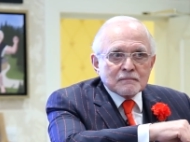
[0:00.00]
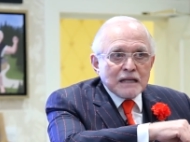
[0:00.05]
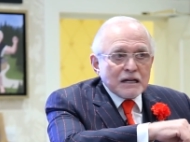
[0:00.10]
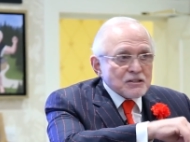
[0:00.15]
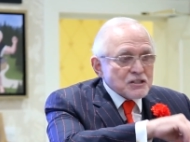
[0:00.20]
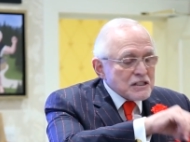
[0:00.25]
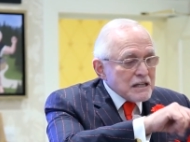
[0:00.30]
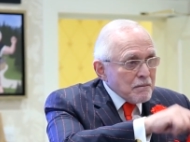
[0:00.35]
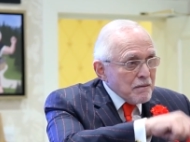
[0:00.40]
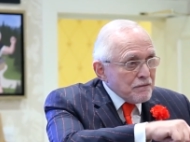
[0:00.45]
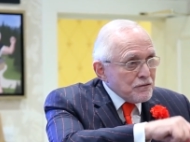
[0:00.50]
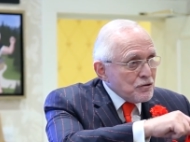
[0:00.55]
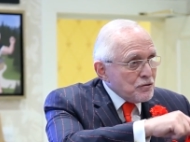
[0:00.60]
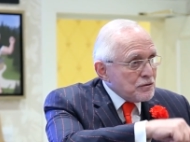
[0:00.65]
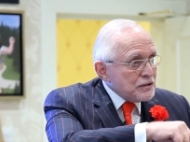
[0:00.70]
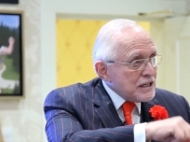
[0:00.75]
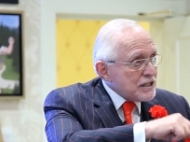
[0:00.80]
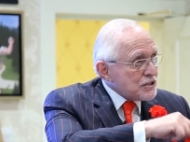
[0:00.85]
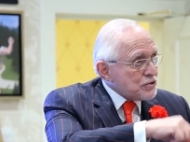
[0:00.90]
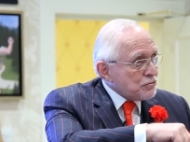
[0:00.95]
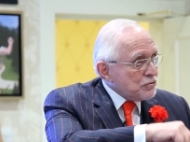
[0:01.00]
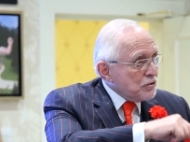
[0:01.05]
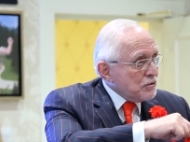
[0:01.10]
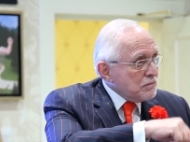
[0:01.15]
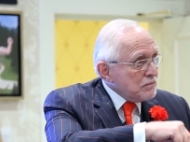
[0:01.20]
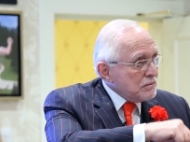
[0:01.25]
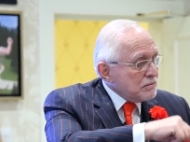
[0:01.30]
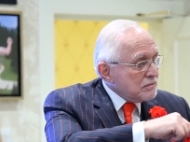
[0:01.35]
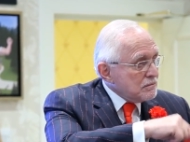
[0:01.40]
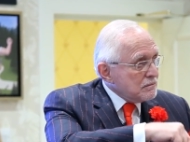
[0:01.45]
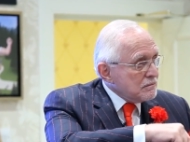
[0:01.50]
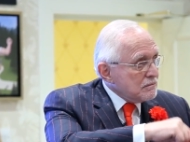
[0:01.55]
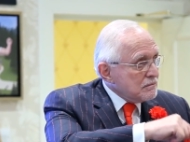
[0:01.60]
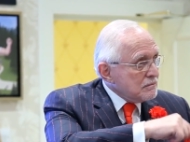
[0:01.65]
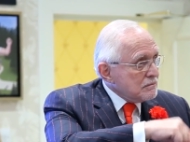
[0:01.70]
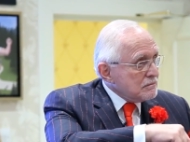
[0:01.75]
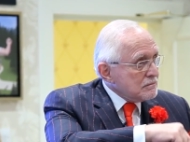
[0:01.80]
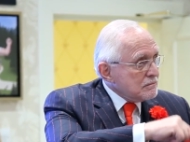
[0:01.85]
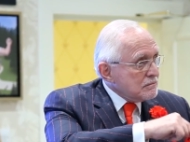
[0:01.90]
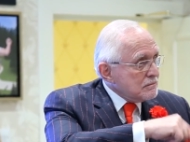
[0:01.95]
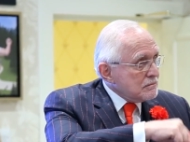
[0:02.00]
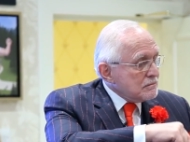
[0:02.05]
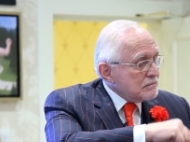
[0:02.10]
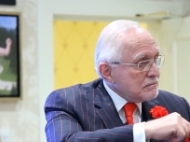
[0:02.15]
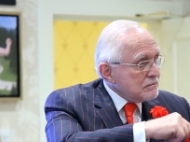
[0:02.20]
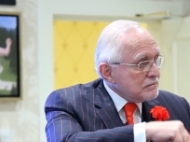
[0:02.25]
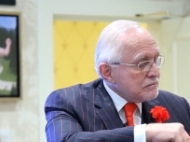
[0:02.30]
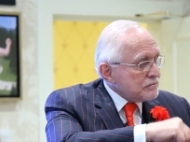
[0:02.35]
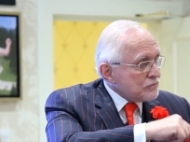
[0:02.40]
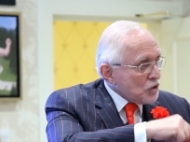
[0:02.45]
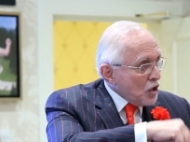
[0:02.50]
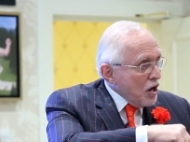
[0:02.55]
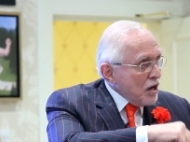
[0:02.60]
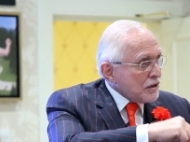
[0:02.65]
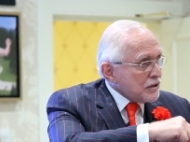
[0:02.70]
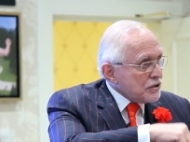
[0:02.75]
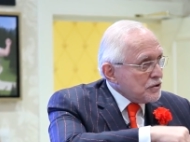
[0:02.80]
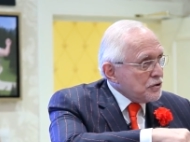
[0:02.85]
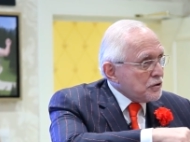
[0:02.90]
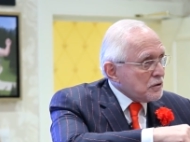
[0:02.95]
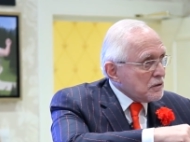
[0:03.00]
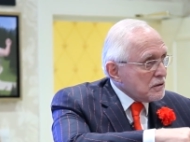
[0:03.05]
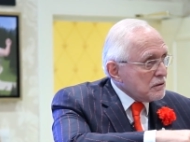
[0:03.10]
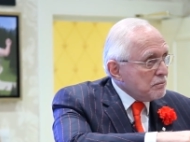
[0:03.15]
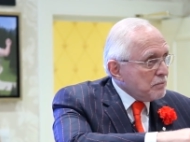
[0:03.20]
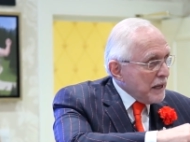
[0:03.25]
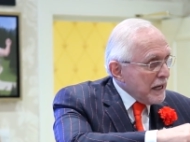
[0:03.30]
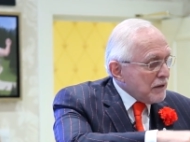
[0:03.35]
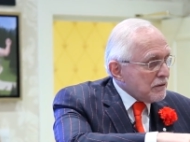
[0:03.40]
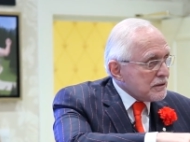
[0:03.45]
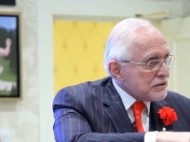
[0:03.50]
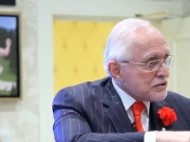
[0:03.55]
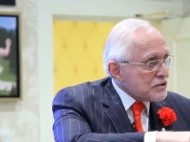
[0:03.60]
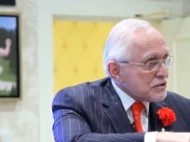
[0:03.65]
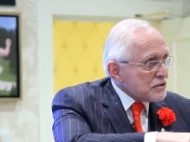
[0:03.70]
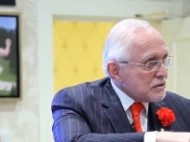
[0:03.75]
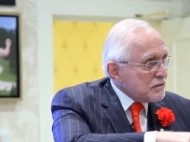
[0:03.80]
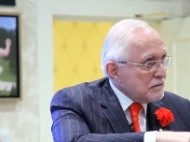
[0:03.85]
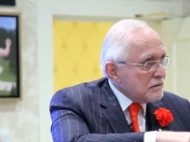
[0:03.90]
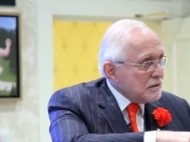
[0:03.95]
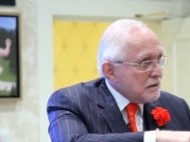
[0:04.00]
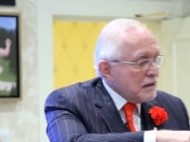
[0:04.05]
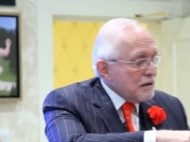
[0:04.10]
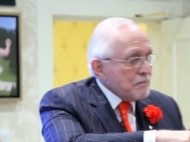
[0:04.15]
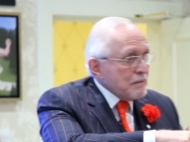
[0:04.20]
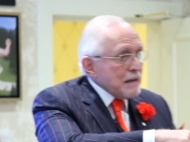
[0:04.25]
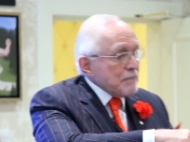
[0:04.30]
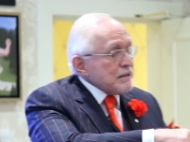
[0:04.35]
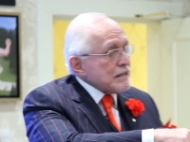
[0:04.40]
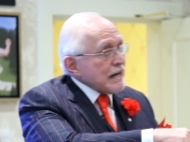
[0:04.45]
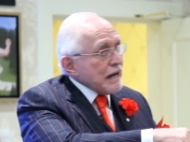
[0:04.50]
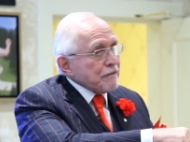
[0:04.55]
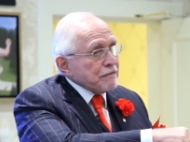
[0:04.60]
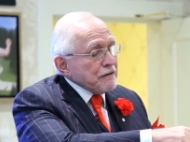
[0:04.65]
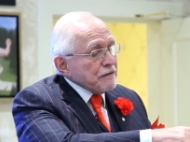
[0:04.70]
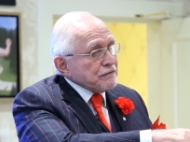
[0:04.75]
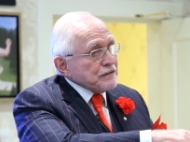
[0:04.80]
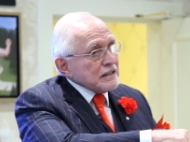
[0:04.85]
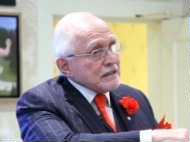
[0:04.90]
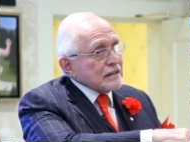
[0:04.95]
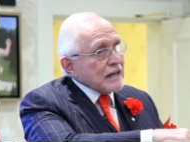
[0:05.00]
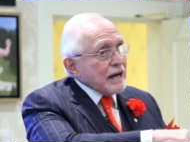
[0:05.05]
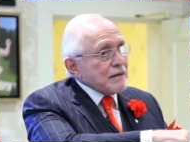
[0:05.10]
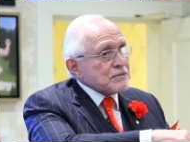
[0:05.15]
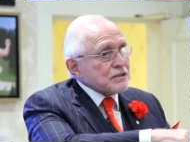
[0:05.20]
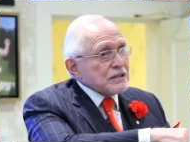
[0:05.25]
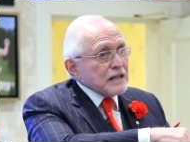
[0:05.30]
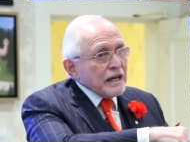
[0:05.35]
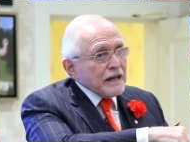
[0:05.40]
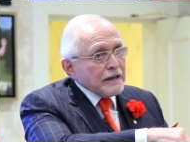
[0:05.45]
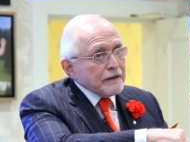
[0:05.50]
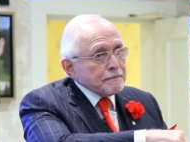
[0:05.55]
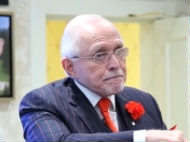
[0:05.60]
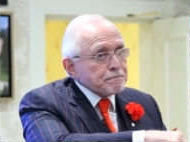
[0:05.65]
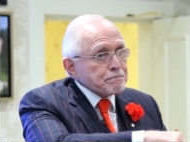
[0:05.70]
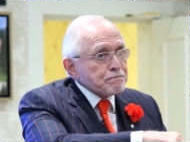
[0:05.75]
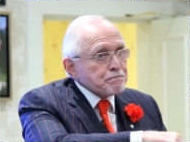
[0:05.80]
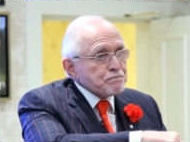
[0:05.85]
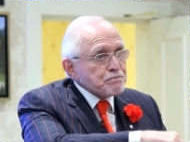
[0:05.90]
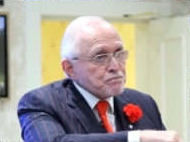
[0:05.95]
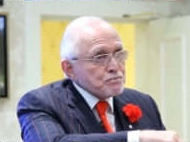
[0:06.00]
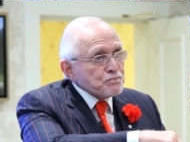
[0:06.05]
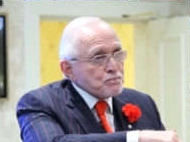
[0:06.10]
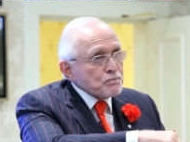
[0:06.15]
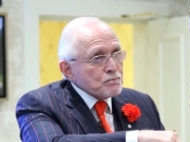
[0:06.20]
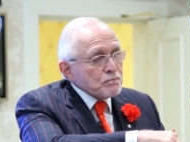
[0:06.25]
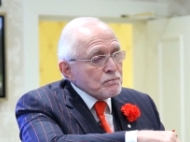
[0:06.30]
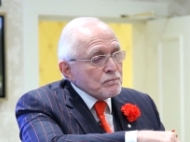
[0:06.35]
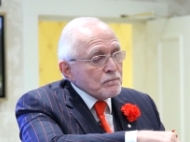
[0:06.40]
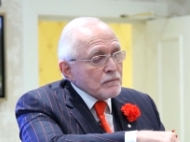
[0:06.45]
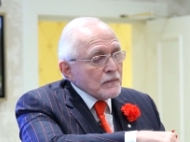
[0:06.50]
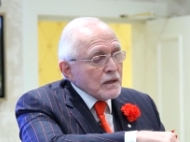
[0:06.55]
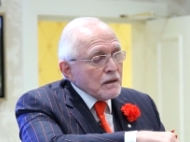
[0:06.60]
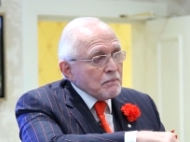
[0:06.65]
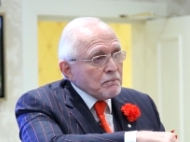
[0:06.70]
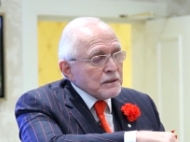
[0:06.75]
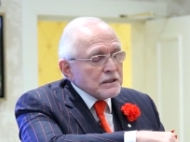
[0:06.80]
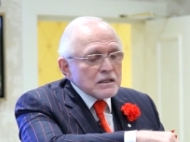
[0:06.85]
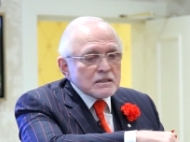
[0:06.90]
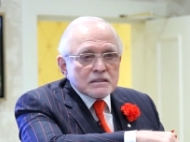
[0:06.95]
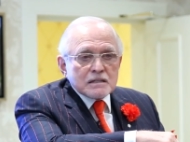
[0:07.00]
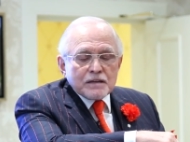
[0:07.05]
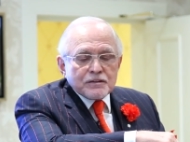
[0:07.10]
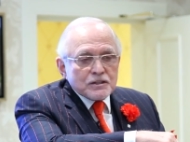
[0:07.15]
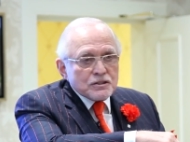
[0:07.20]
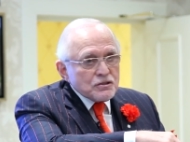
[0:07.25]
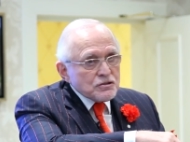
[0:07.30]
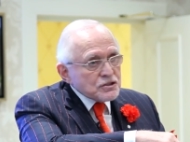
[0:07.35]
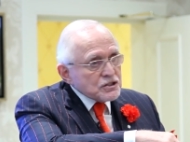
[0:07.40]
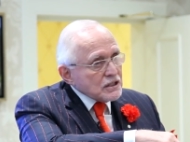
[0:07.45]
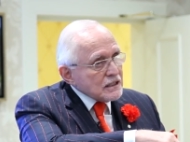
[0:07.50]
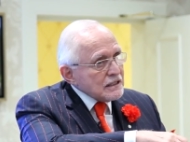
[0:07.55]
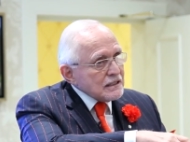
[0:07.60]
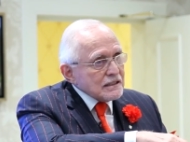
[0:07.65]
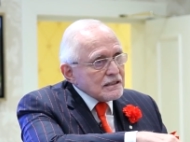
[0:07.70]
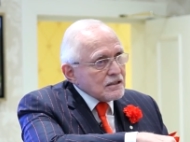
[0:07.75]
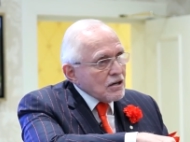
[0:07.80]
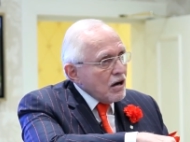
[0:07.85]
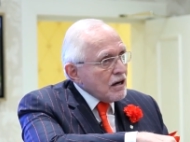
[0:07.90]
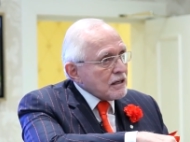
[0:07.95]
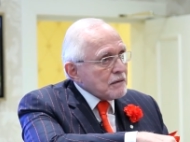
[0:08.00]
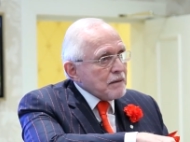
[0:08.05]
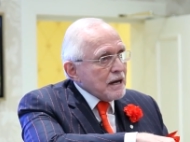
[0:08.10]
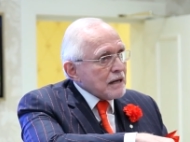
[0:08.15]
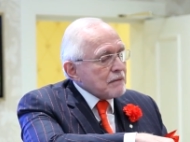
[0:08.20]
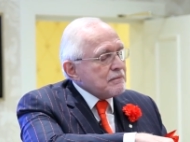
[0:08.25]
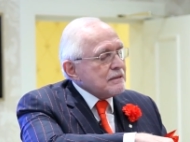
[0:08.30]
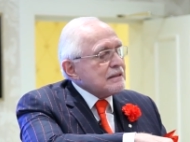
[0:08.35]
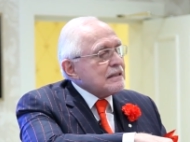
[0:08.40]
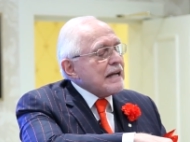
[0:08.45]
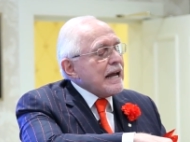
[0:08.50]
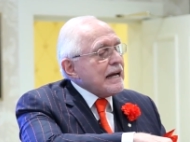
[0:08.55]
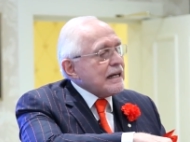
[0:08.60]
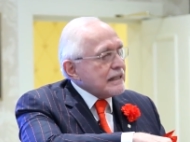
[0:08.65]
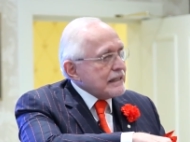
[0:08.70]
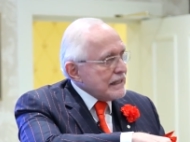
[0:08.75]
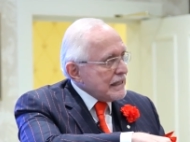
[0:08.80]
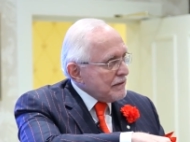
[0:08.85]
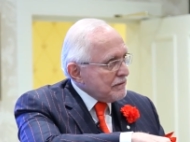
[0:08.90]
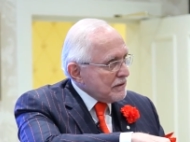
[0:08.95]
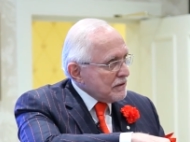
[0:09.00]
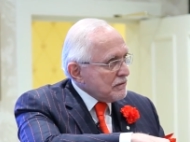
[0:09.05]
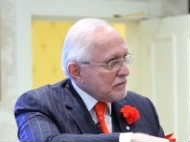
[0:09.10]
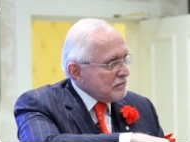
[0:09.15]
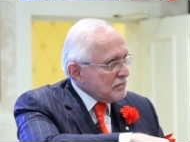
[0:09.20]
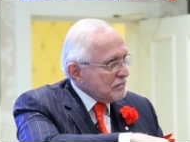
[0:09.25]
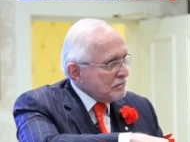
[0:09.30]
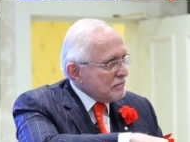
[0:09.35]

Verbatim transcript: Now, some of you in this room talk to your parents, maybe not fifteen times a day, but there's nothing you can talk about them daily even.